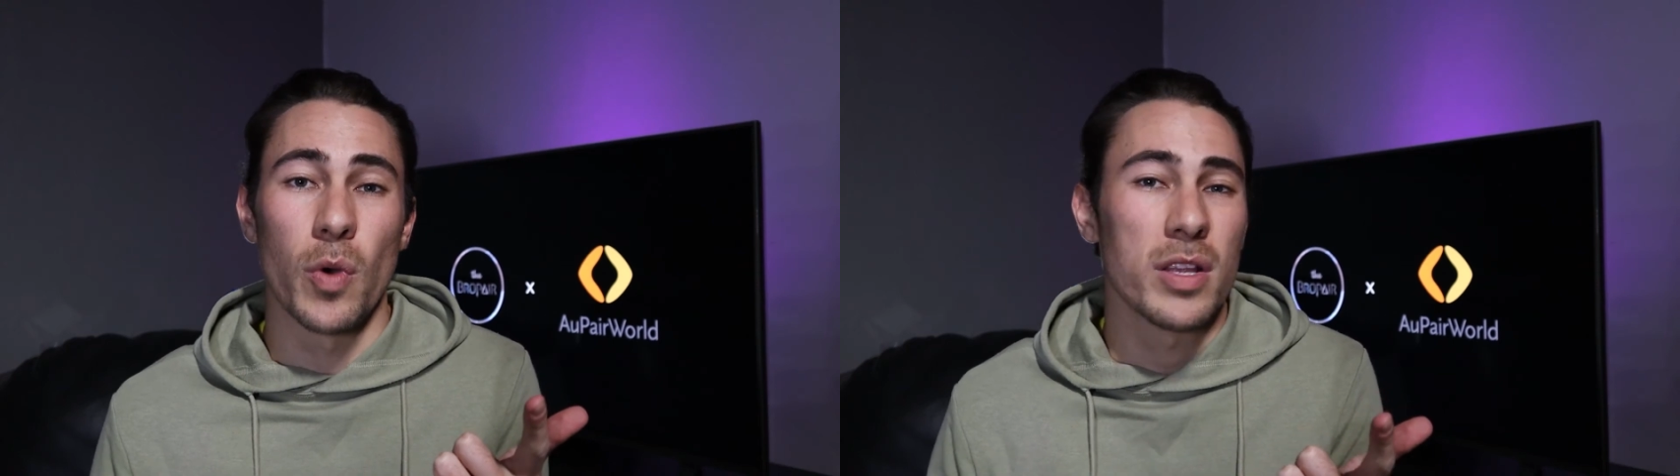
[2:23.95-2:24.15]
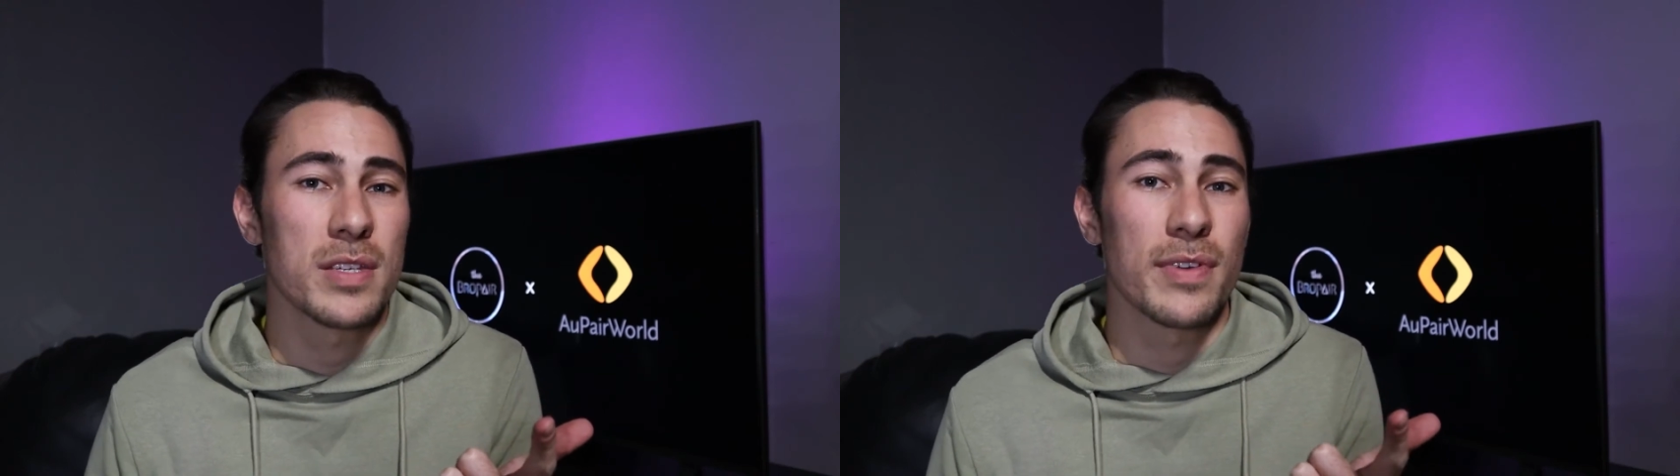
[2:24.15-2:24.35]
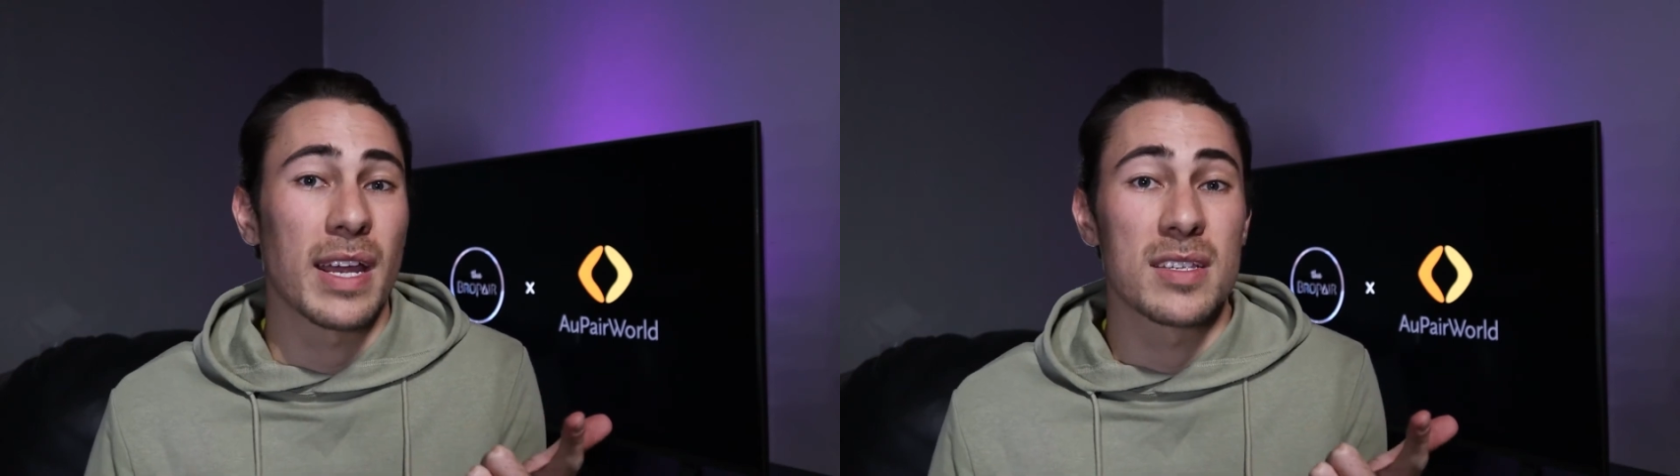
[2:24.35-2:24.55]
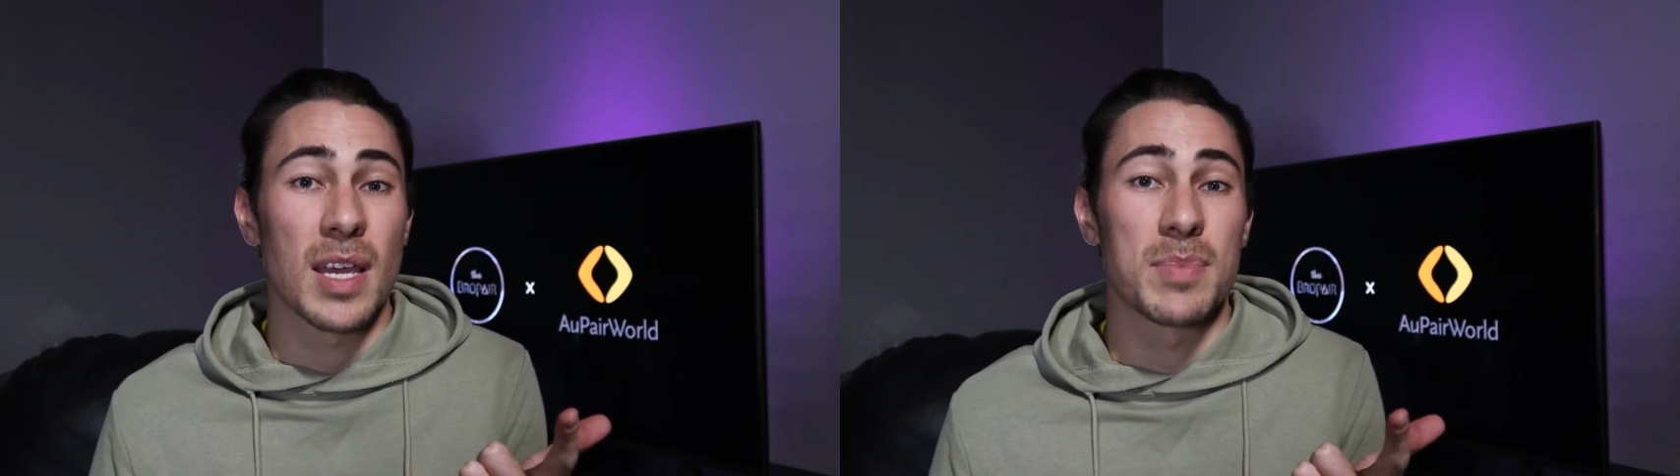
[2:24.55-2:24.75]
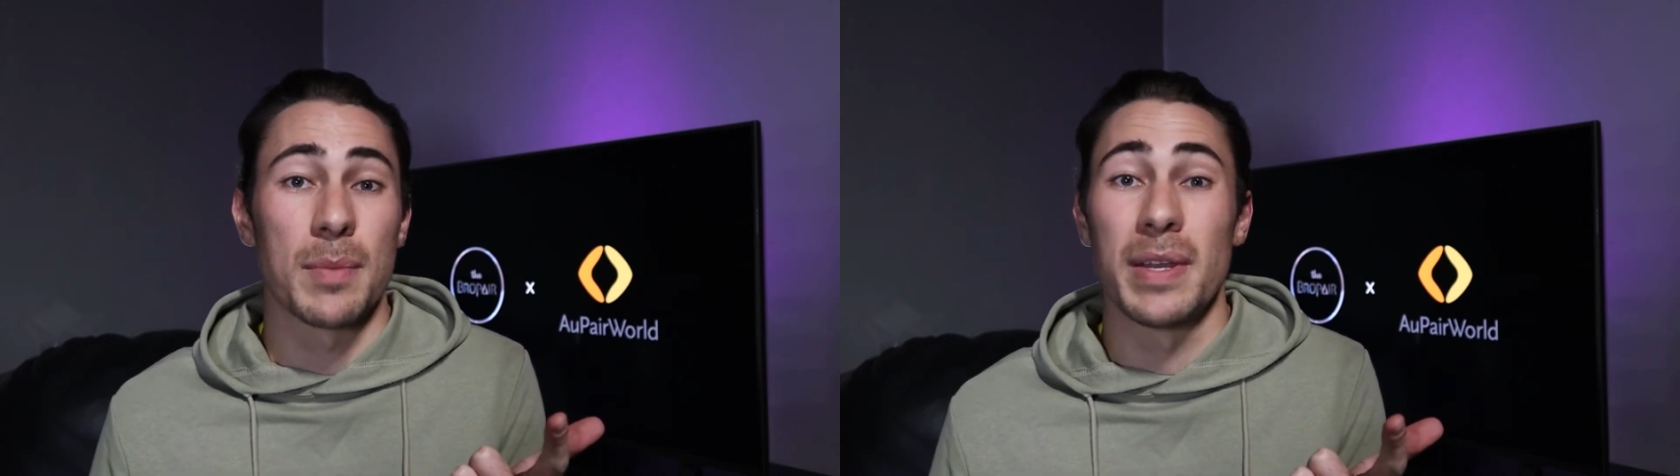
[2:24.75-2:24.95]
won't even
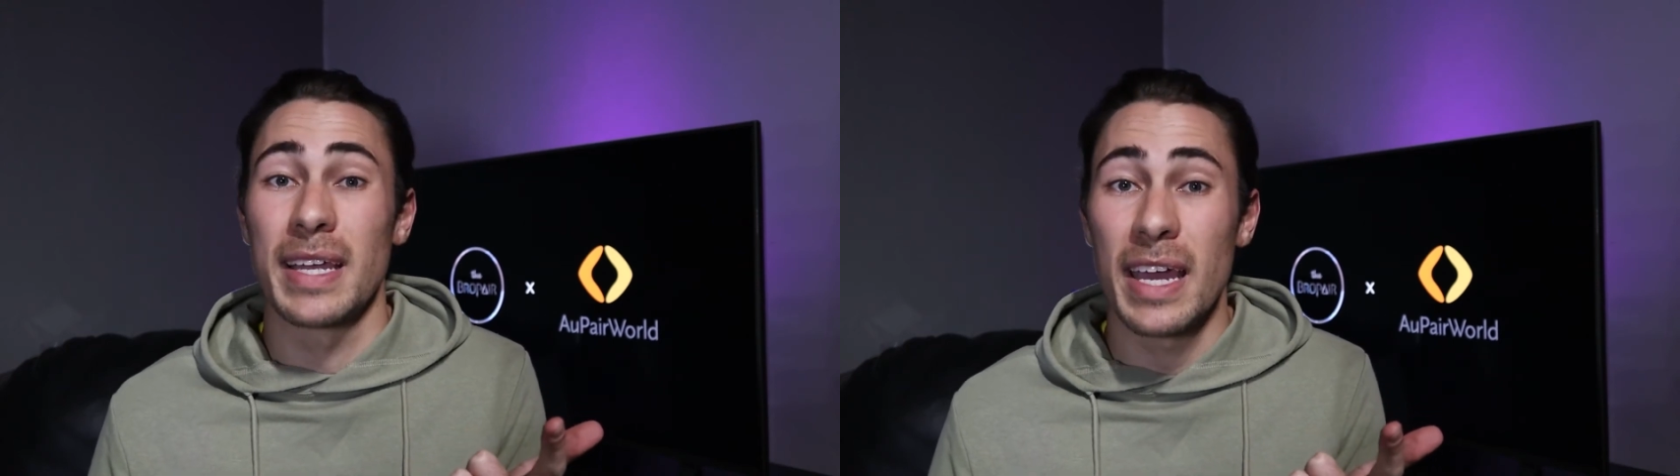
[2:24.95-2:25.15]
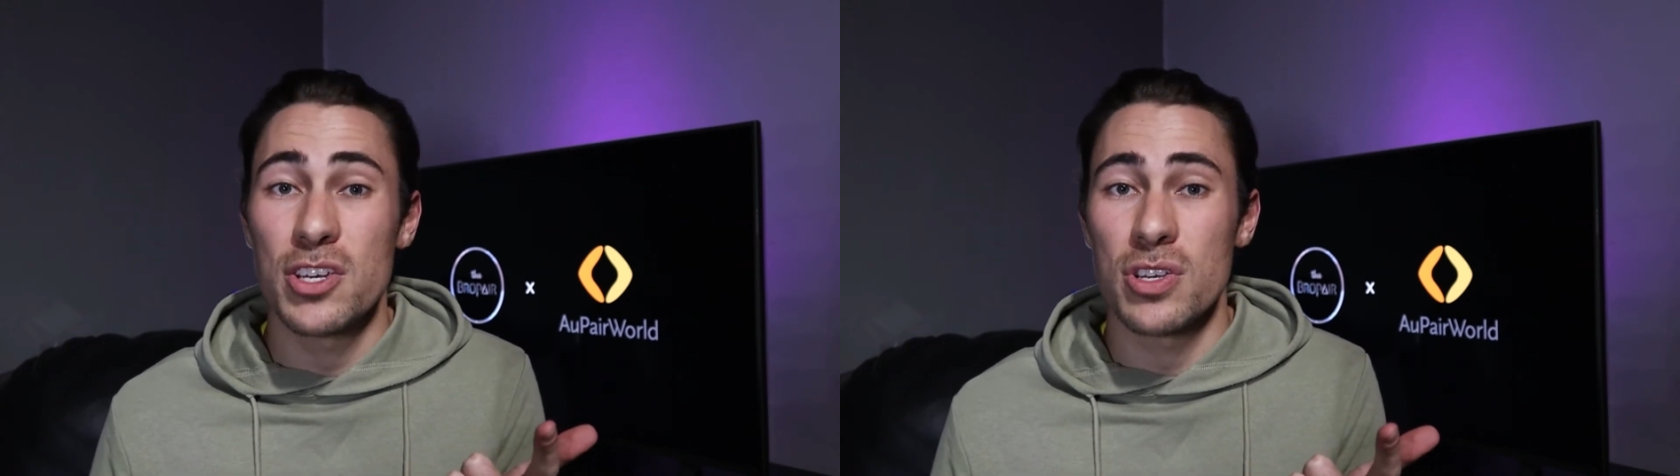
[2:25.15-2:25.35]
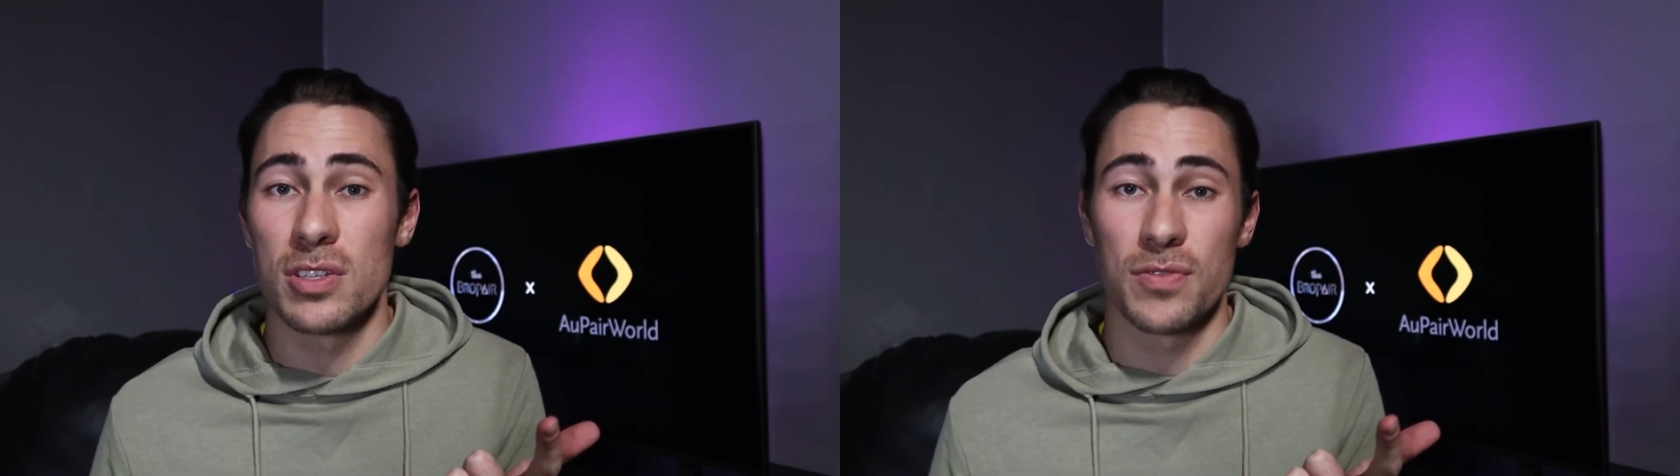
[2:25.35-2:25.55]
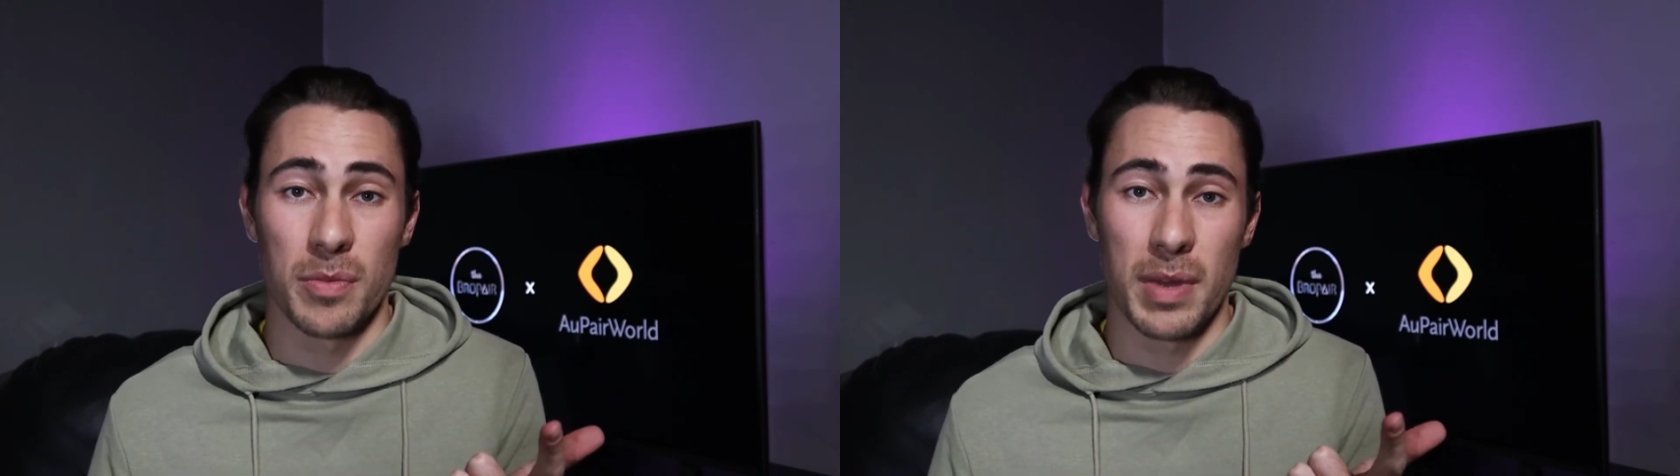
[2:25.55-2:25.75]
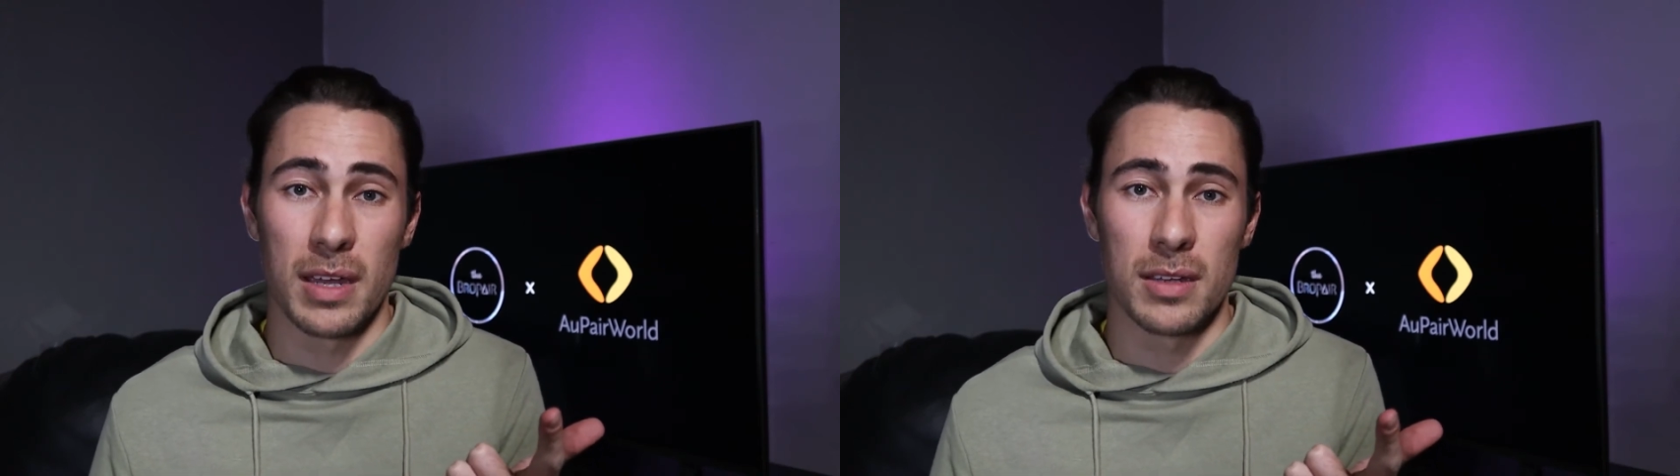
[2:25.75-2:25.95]
accept applications
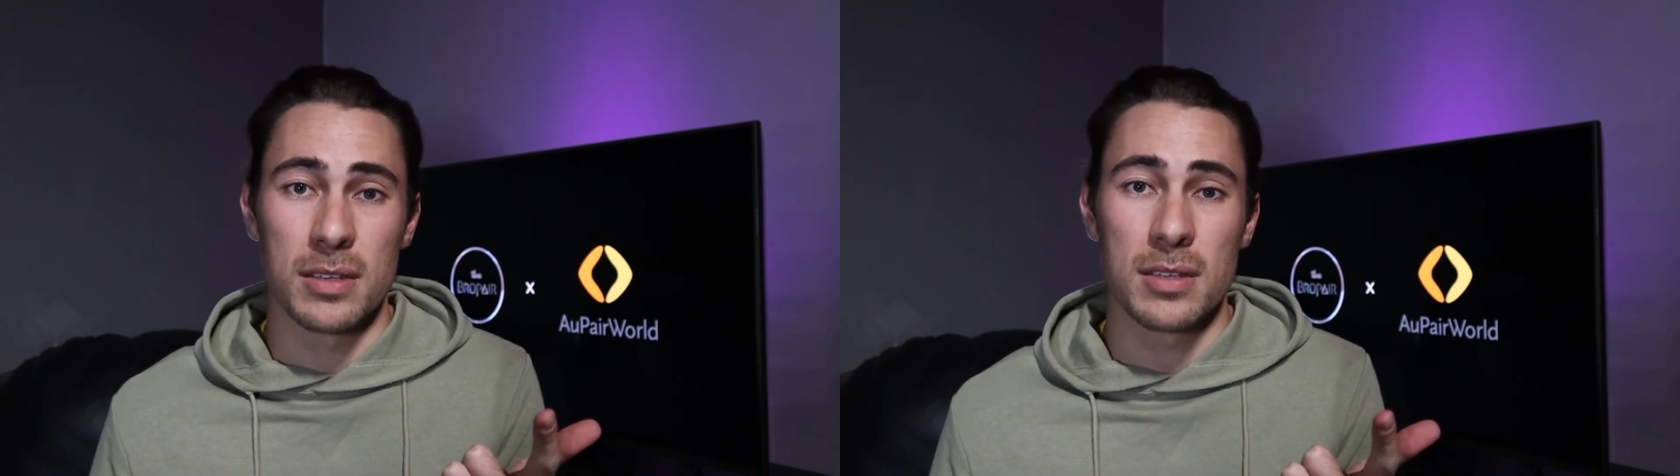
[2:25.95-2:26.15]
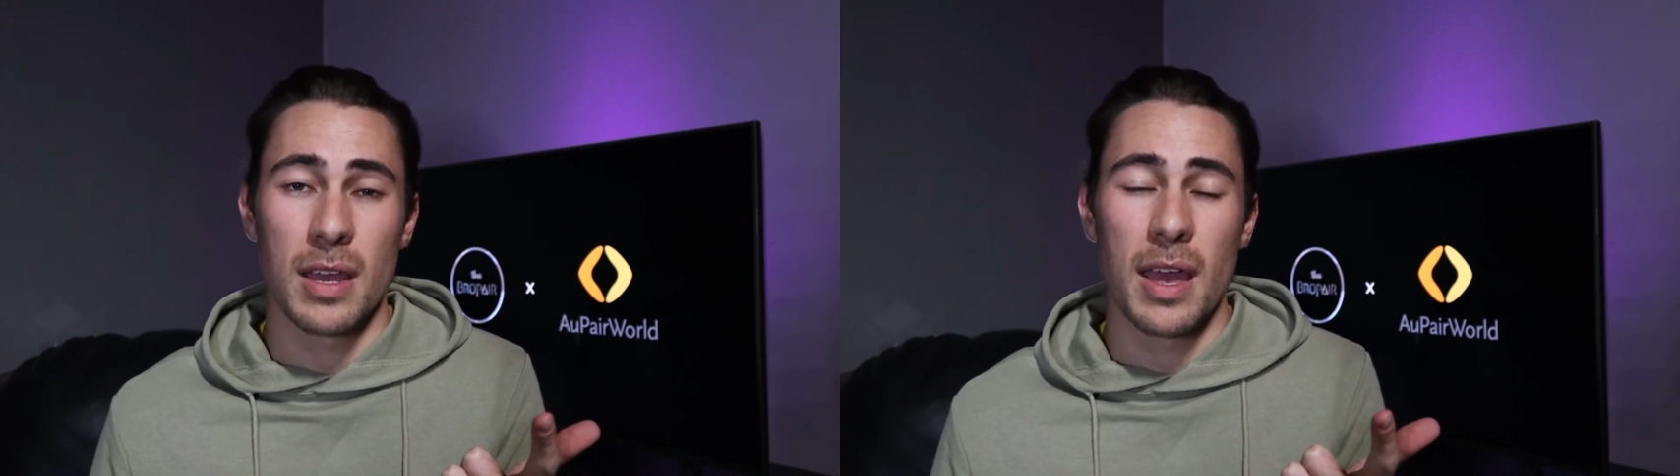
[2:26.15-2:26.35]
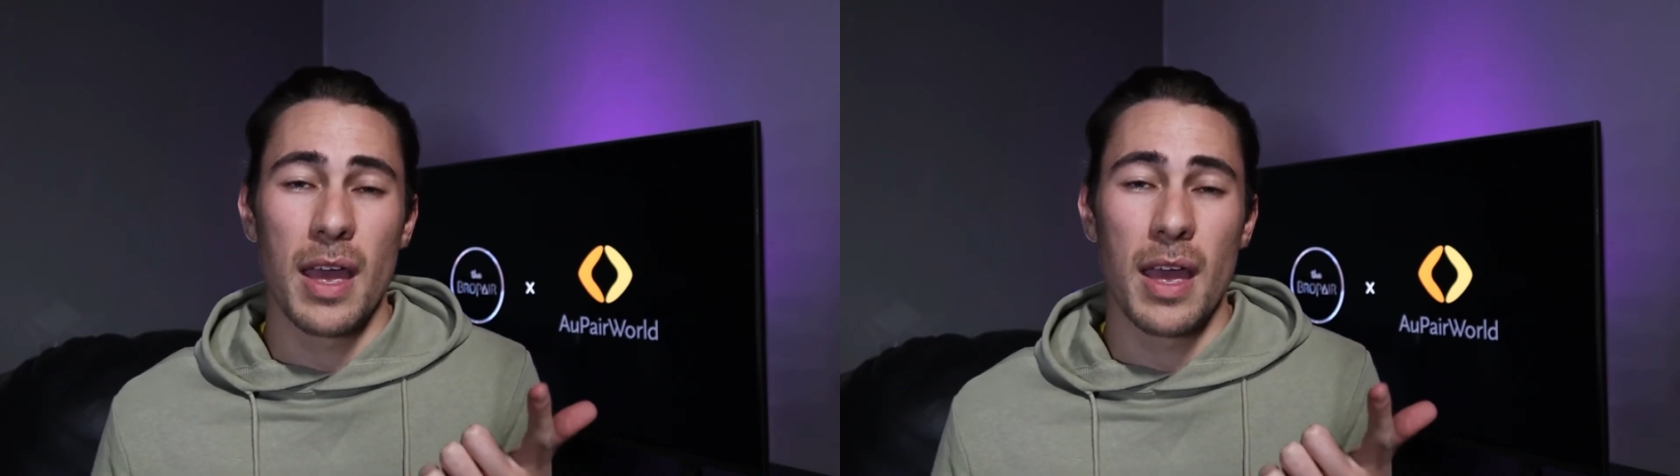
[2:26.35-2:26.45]
from males,